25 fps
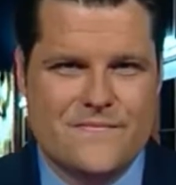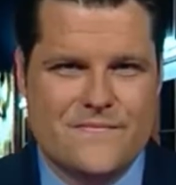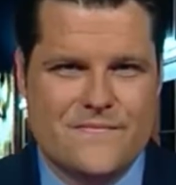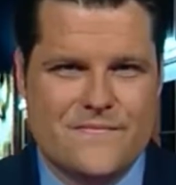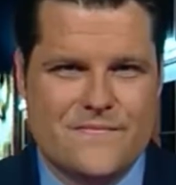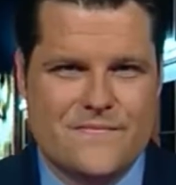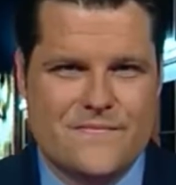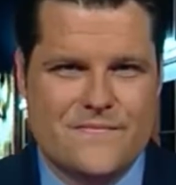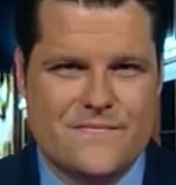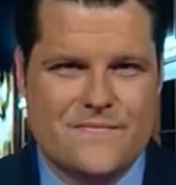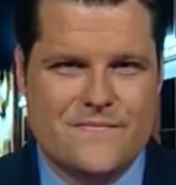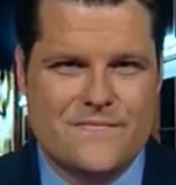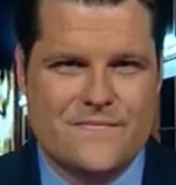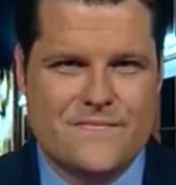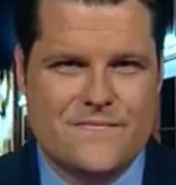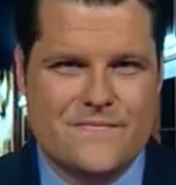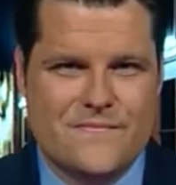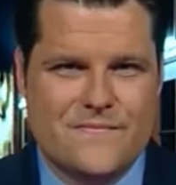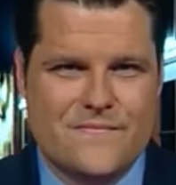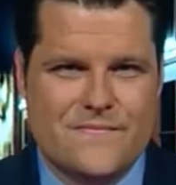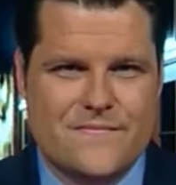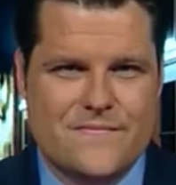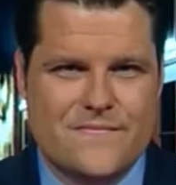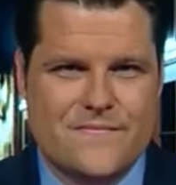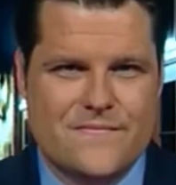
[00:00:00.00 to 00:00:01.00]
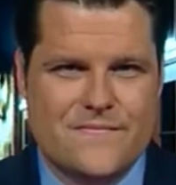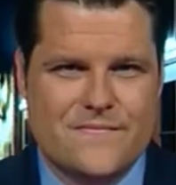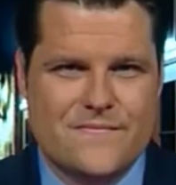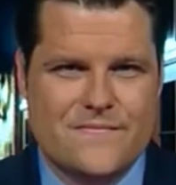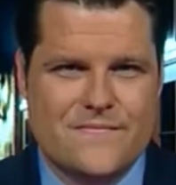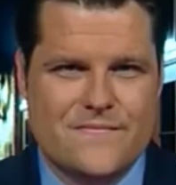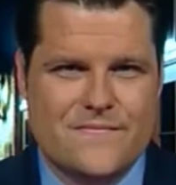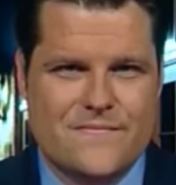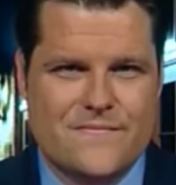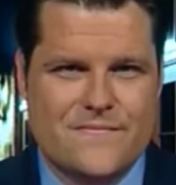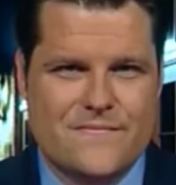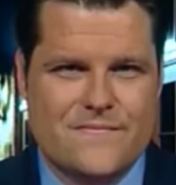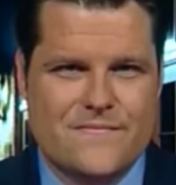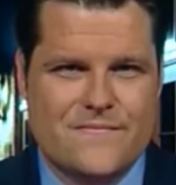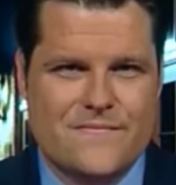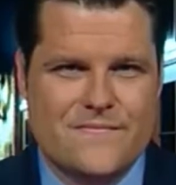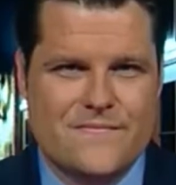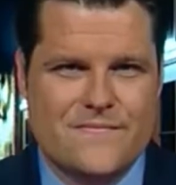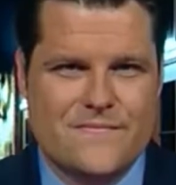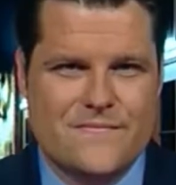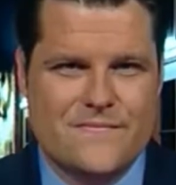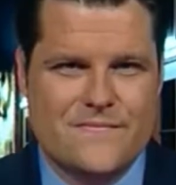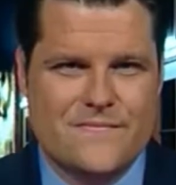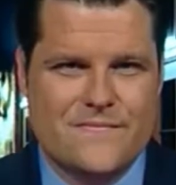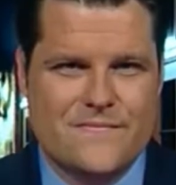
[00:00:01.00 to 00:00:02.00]

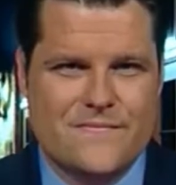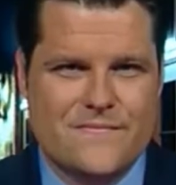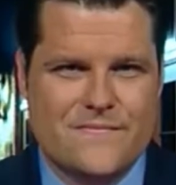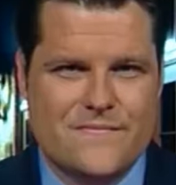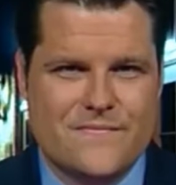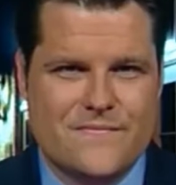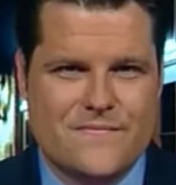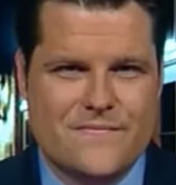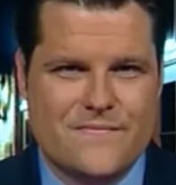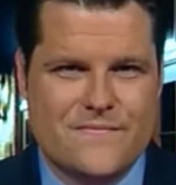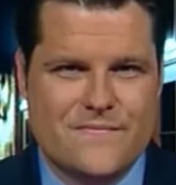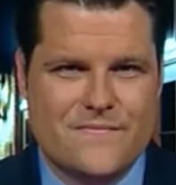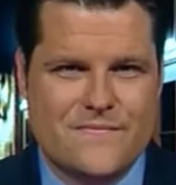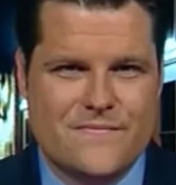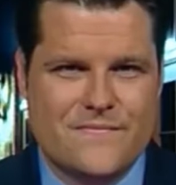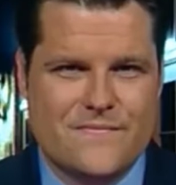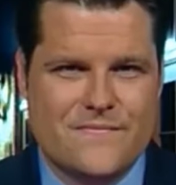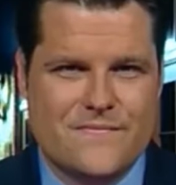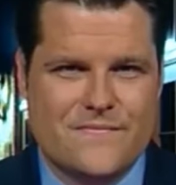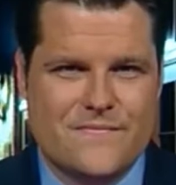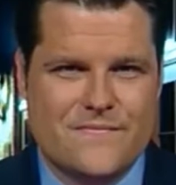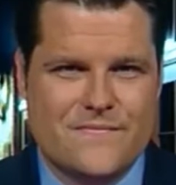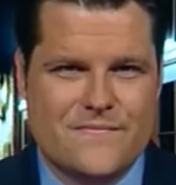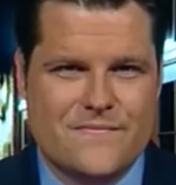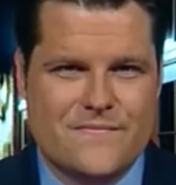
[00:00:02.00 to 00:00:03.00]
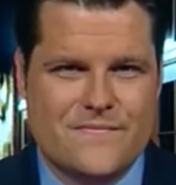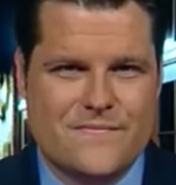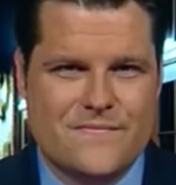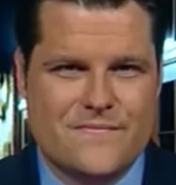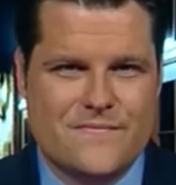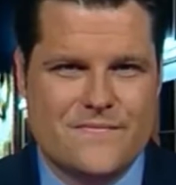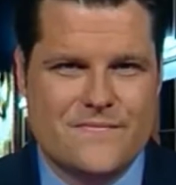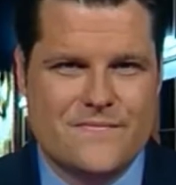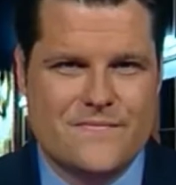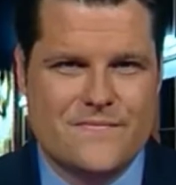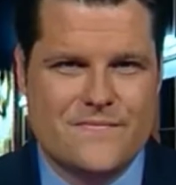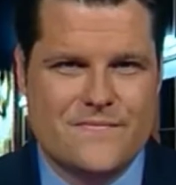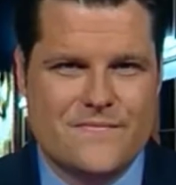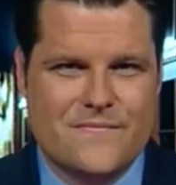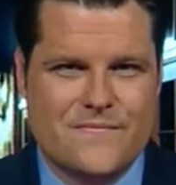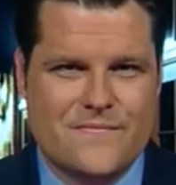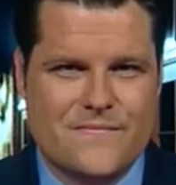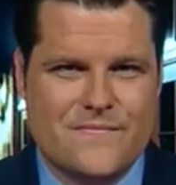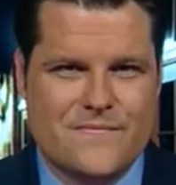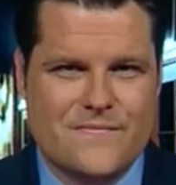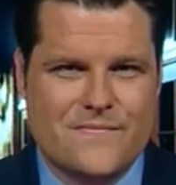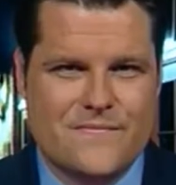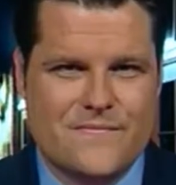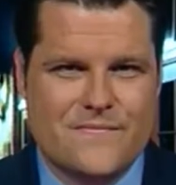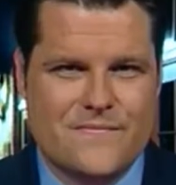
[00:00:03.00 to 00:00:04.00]

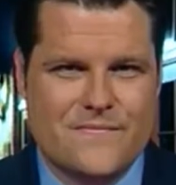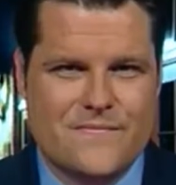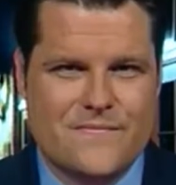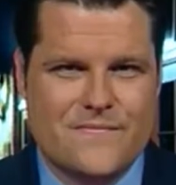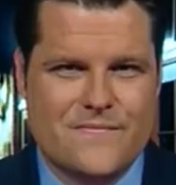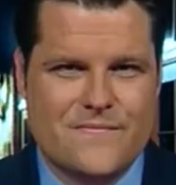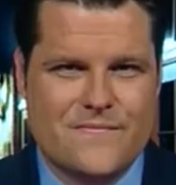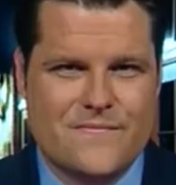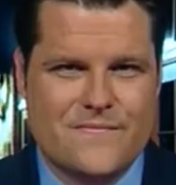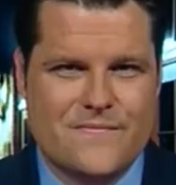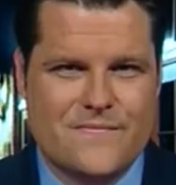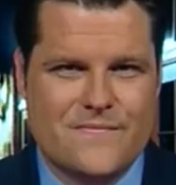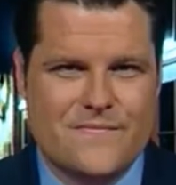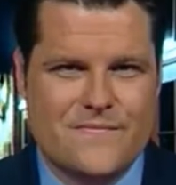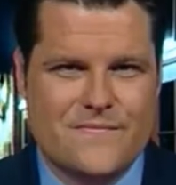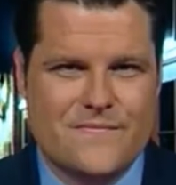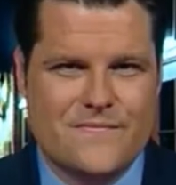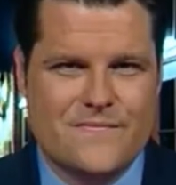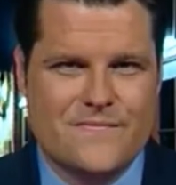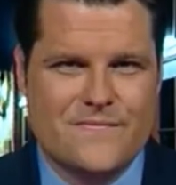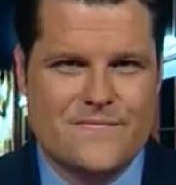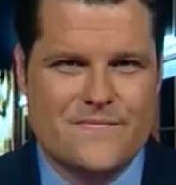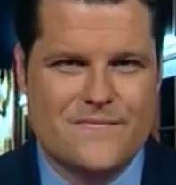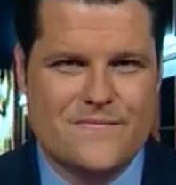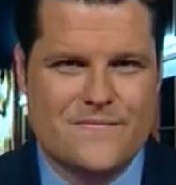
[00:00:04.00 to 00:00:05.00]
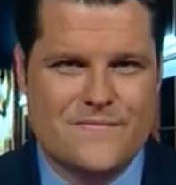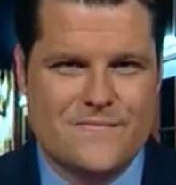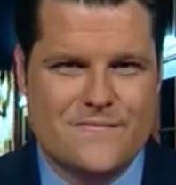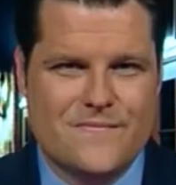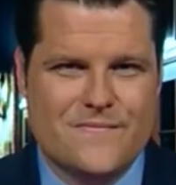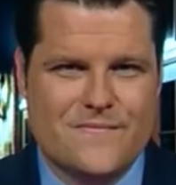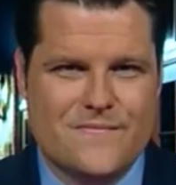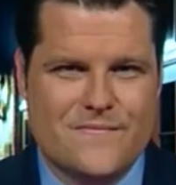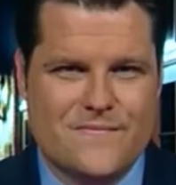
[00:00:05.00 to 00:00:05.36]
[no speech]